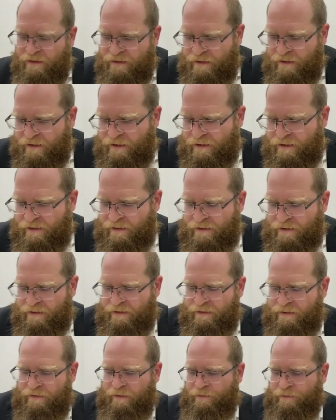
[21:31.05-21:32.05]

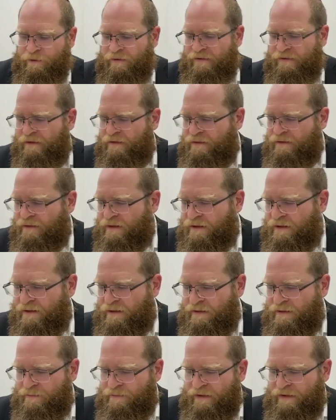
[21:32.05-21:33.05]
a person
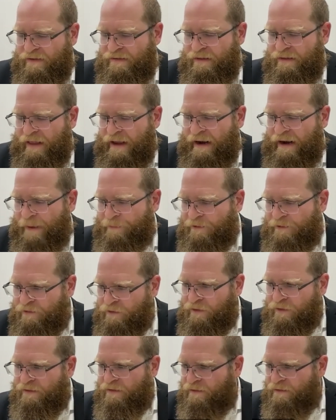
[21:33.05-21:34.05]
missed that
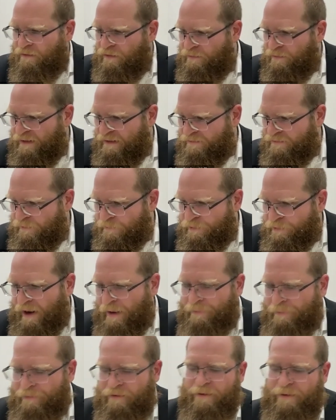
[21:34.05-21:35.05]
opportunity to do the mitzvah
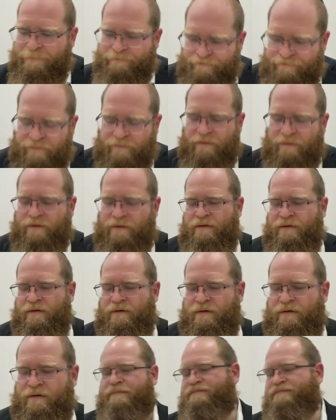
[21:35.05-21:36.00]
properly. Okay.